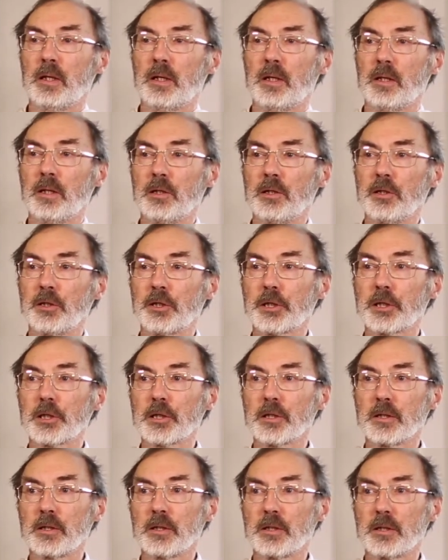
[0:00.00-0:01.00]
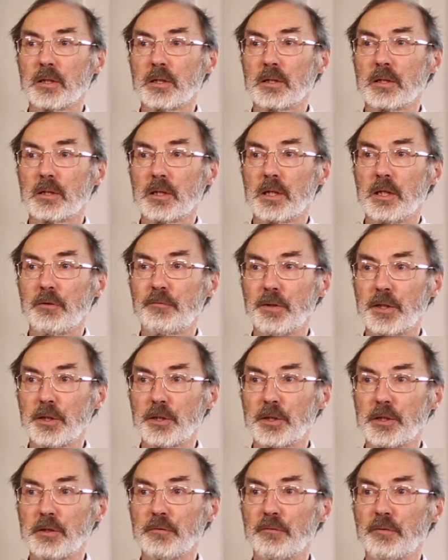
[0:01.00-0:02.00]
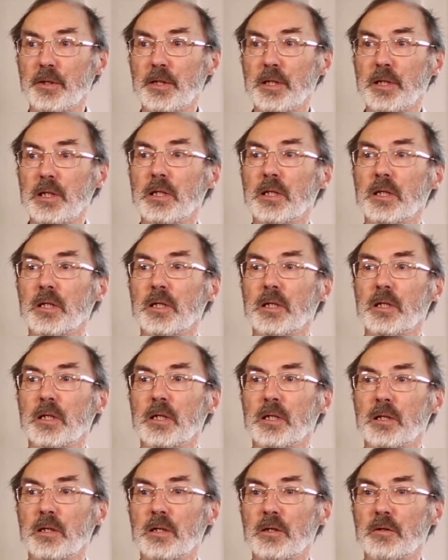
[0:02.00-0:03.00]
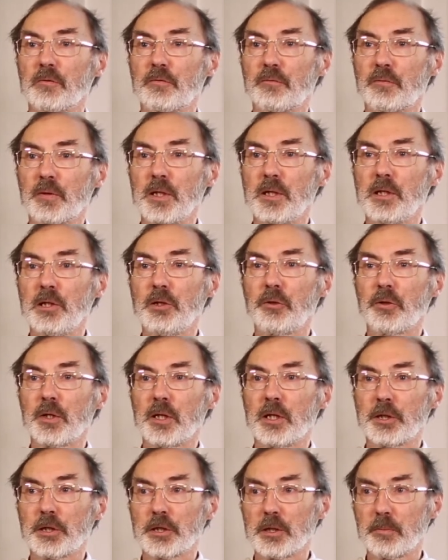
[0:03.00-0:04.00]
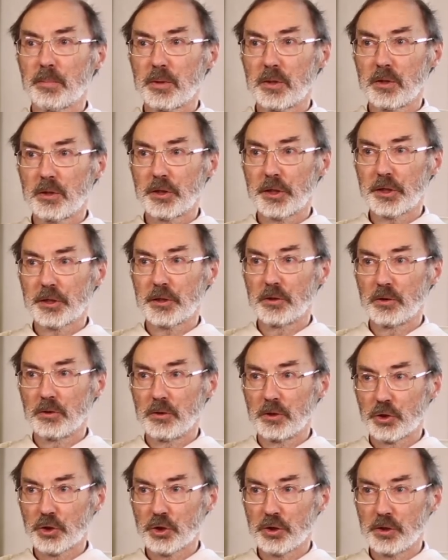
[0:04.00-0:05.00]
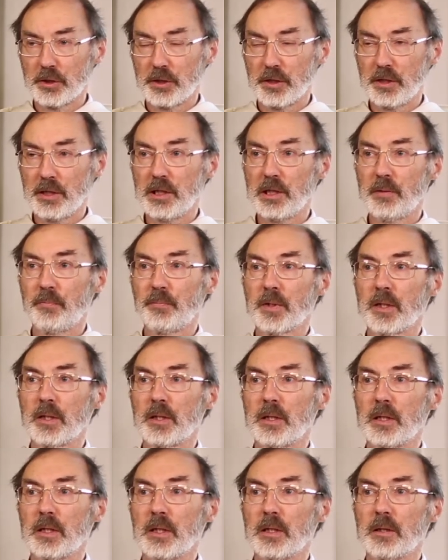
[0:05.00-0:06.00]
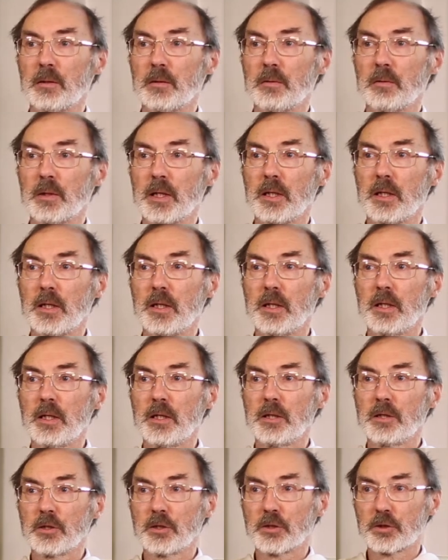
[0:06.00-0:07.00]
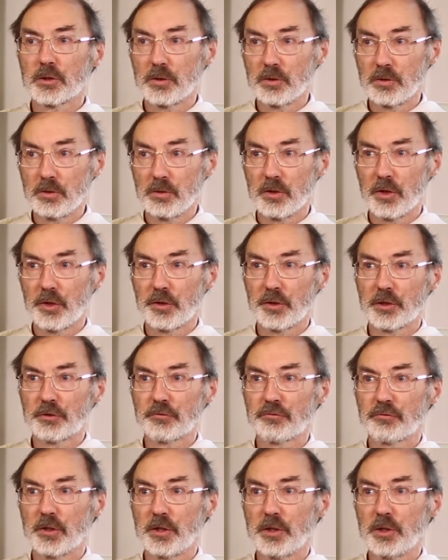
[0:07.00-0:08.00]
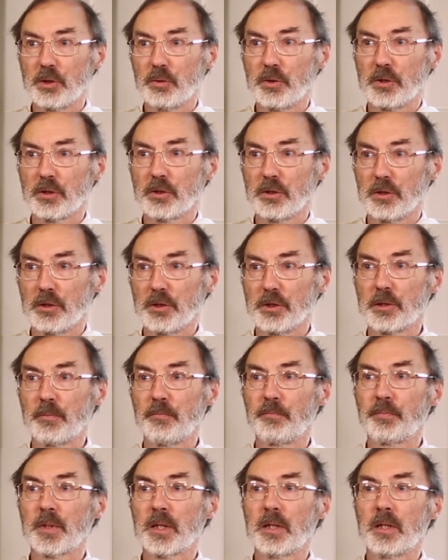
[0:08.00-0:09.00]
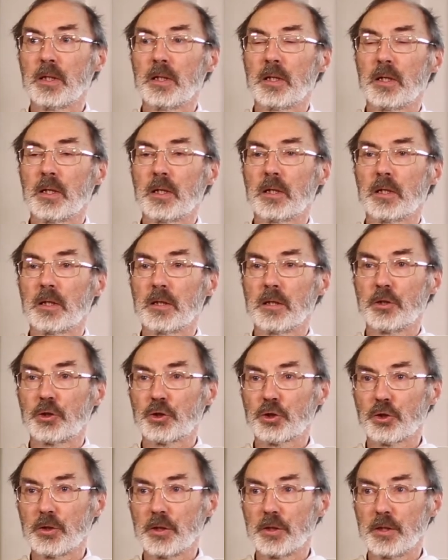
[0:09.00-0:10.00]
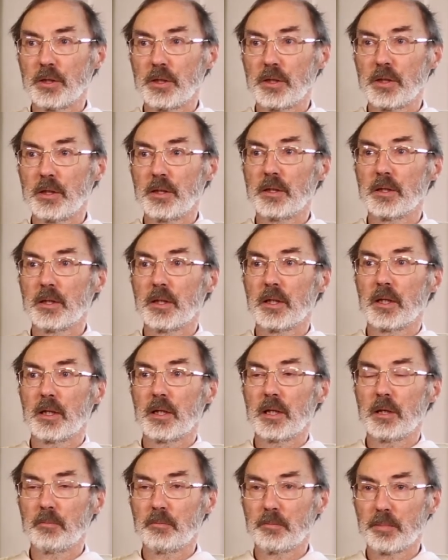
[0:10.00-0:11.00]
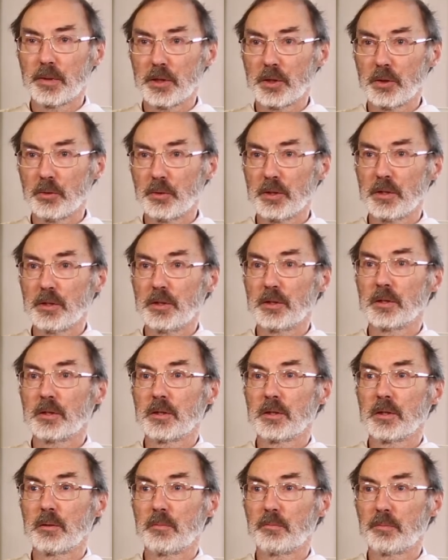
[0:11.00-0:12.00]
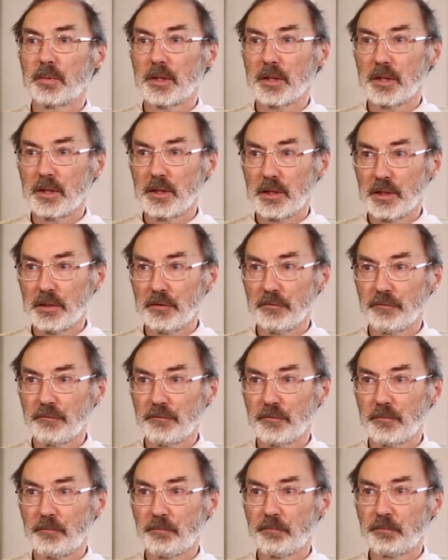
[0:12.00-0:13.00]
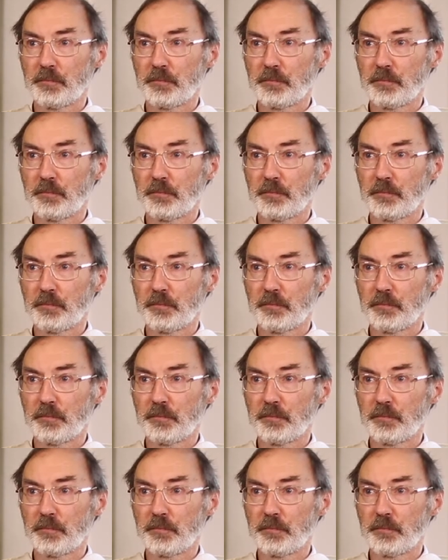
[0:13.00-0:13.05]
as effectively faith as a personal journey into the triune God, a journey empowered by love.